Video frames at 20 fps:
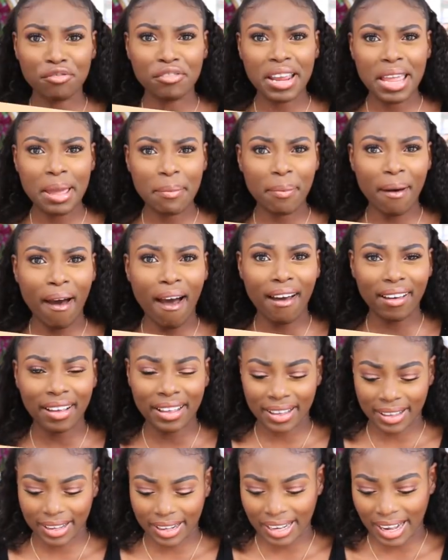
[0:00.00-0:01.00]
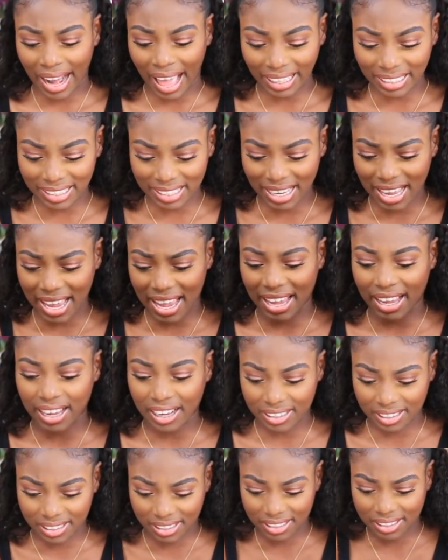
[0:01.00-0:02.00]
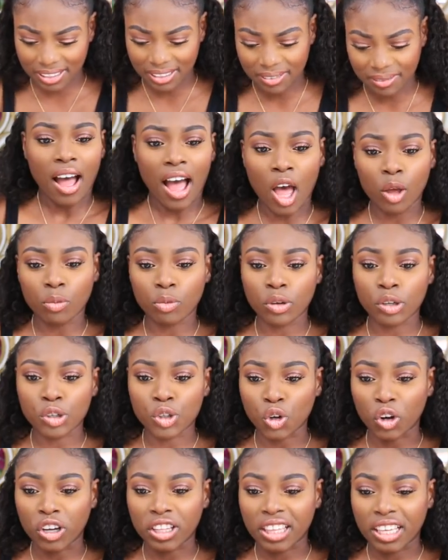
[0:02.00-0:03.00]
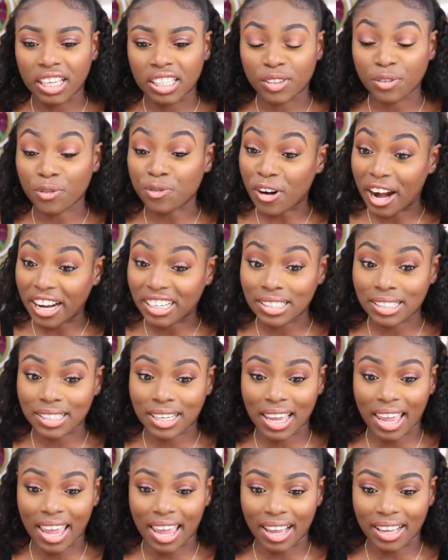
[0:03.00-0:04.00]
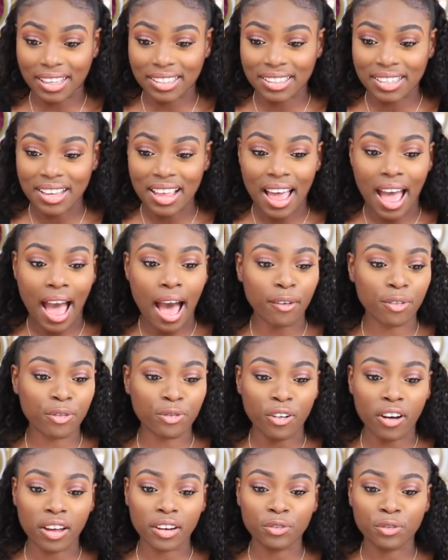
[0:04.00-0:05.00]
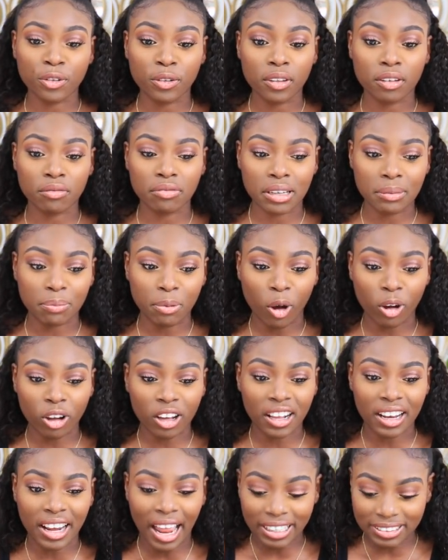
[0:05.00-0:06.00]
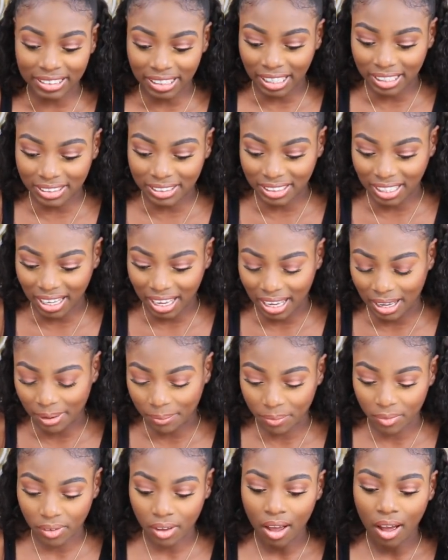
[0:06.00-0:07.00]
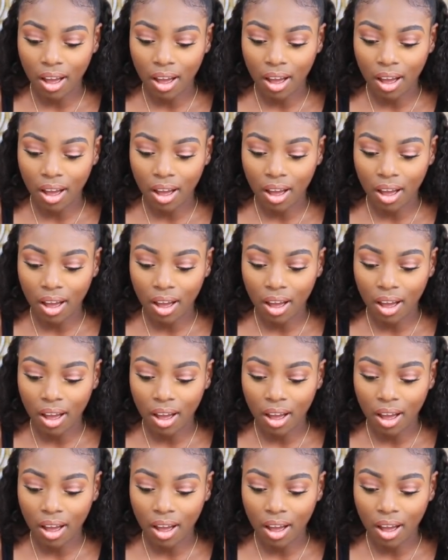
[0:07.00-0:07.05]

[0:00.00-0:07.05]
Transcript: Reebok Classics. I hope you enjoyed these fresh kicks. Have fun from the Reebok Classics team.